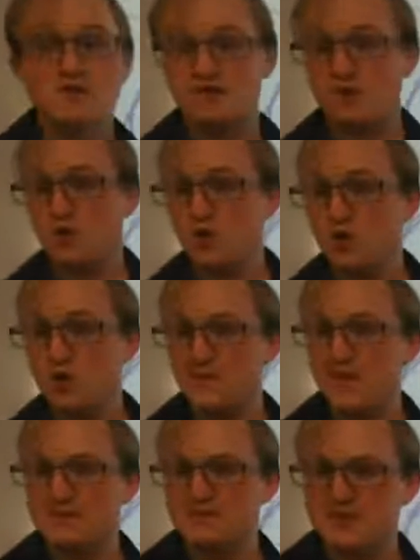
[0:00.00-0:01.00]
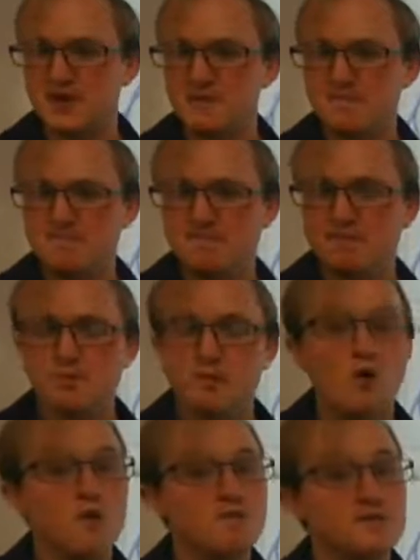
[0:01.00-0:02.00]
Fun word problems, right?
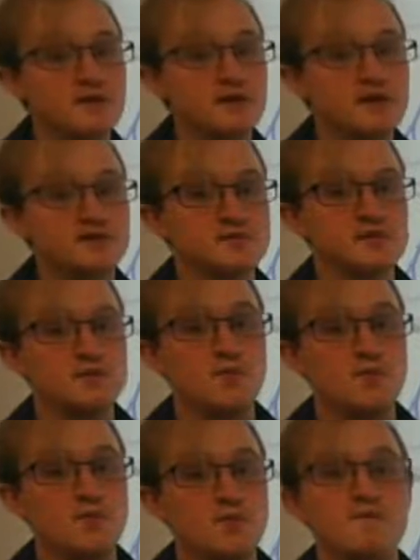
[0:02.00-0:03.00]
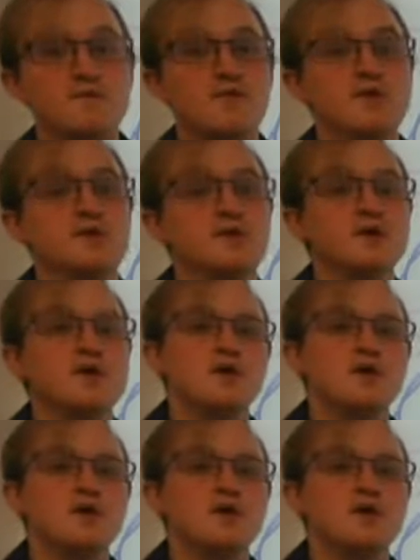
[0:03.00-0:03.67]
Hopefully they're not too much of a problem for you.